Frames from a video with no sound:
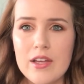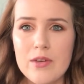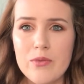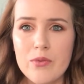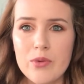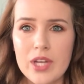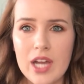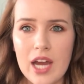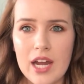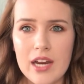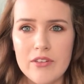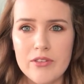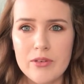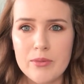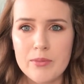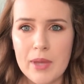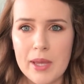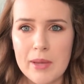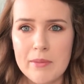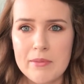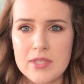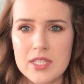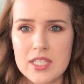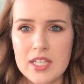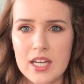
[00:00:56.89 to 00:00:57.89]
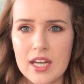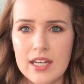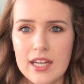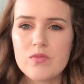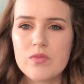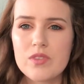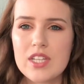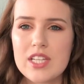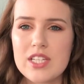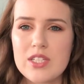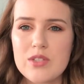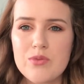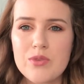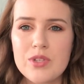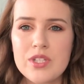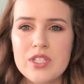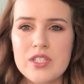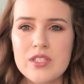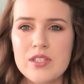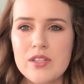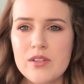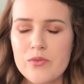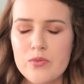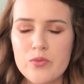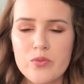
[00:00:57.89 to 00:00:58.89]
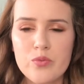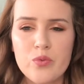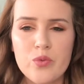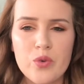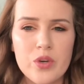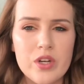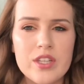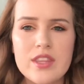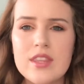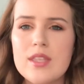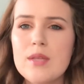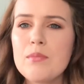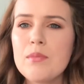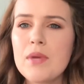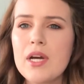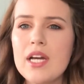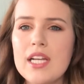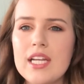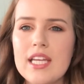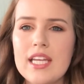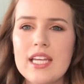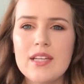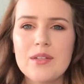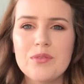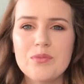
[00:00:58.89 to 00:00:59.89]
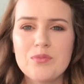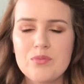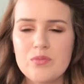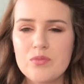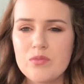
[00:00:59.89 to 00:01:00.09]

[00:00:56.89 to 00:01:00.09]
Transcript: We got it from Amazon. This was worth the money.